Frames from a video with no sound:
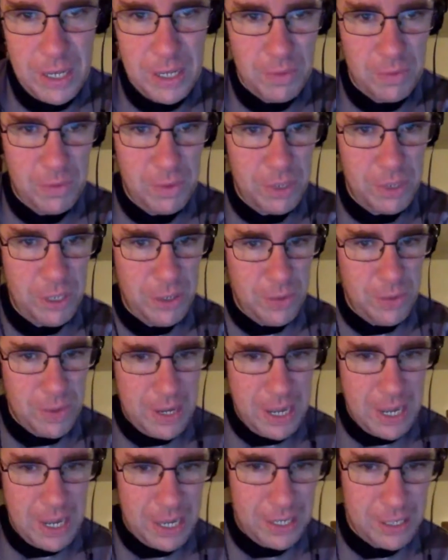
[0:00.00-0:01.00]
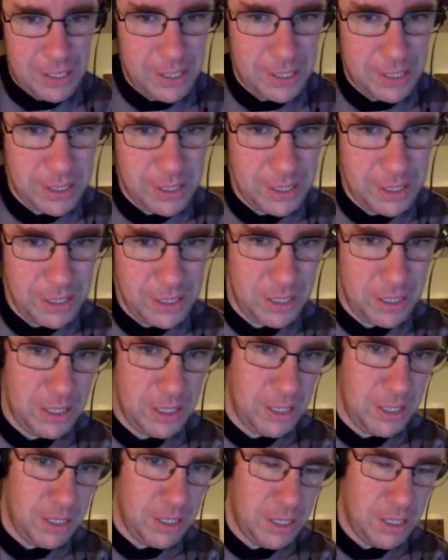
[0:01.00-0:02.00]
What are you at?
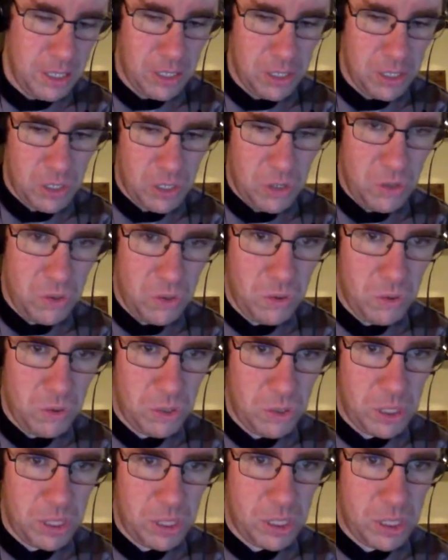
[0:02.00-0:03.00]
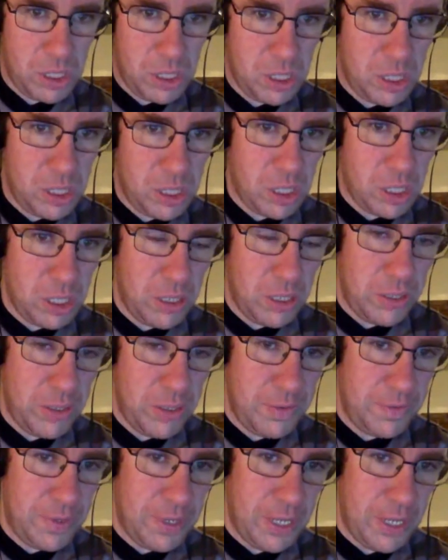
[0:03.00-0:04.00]
Dose
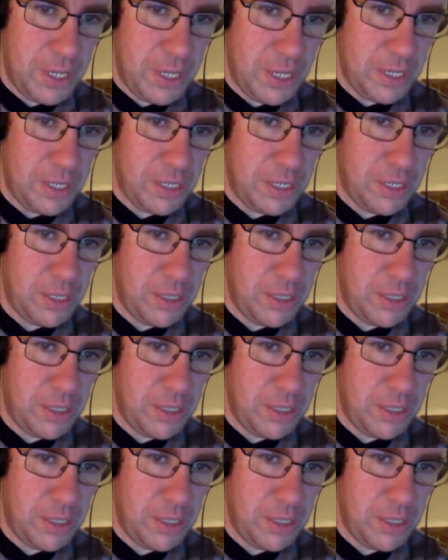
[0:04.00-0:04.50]
of Dad.